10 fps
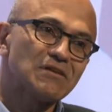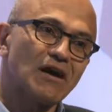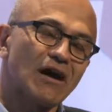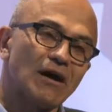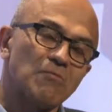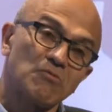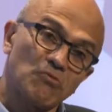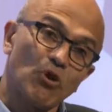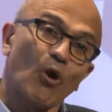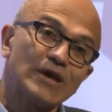
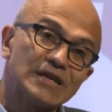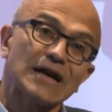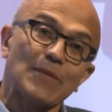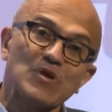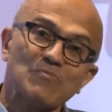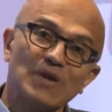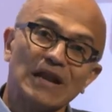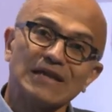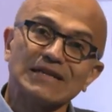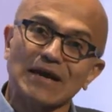low-income and
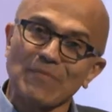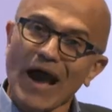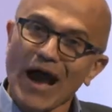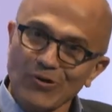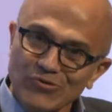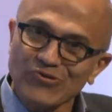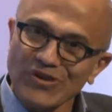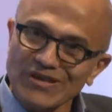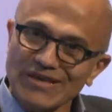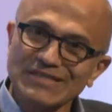middle-income
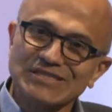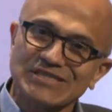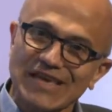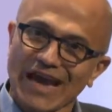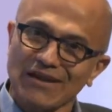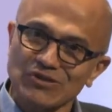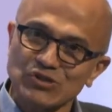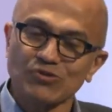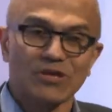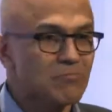housing in Seattle
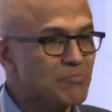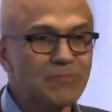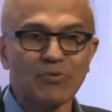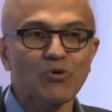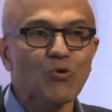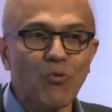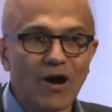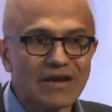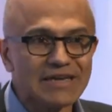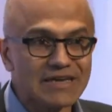so that people who work